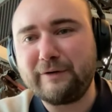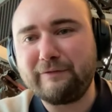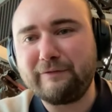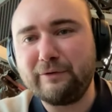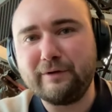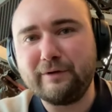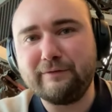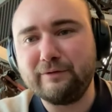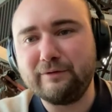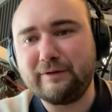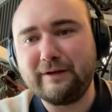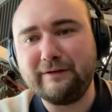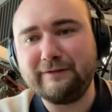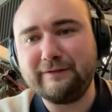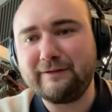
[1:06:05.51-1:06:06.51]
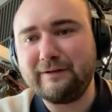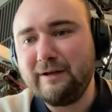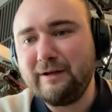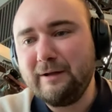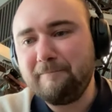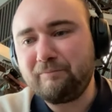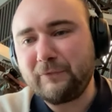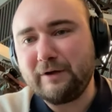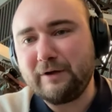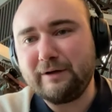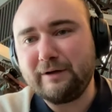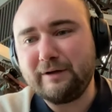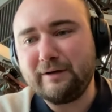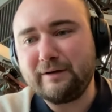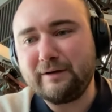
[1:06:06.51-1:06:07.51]
If you if you taste uh,
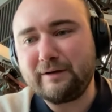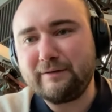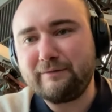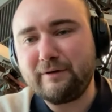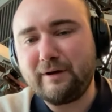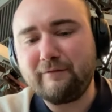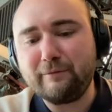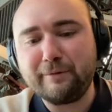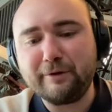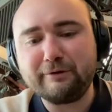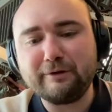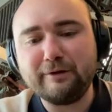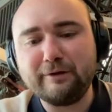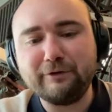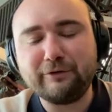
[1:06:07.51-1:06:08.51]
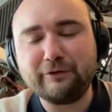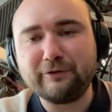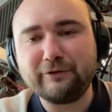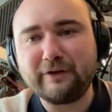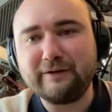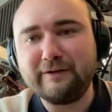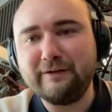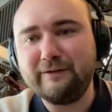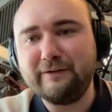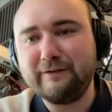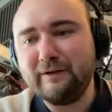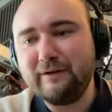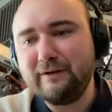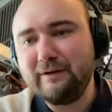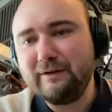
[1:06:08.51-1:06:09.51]
uh, if you have a bottle of the society's